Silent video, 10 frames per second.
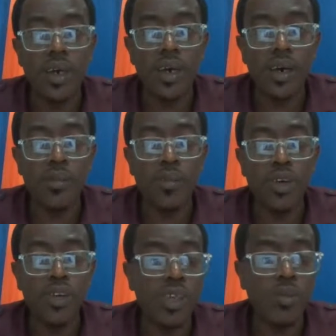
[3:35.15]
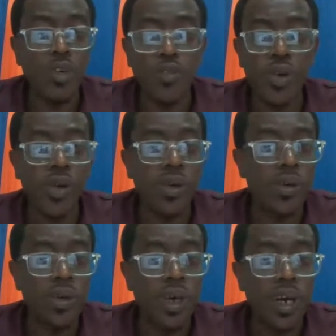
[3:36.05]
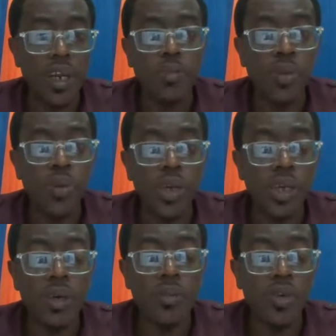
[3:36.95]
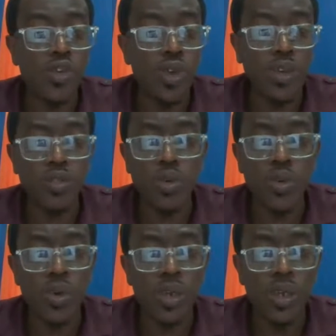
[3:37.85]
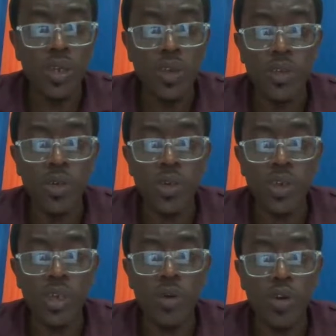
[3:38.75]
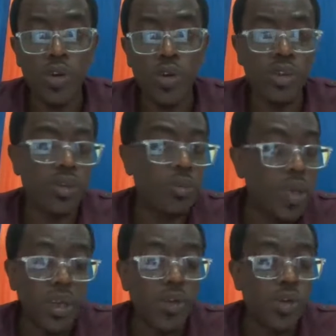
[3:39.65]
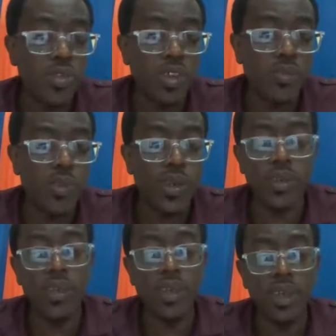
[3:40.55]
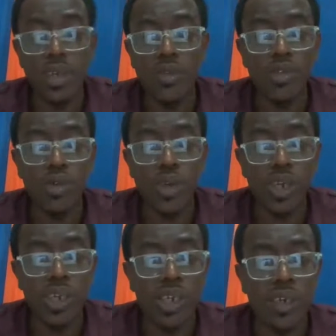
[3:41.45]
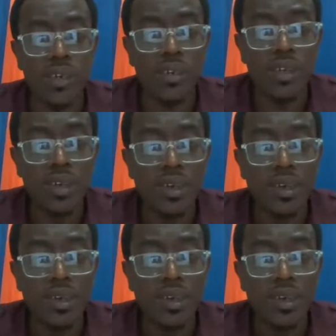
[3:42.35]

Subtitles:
Timo Werner had a poor game, should have scored, though Thibaut Courtois made a good save, but I think he should have scored a chance.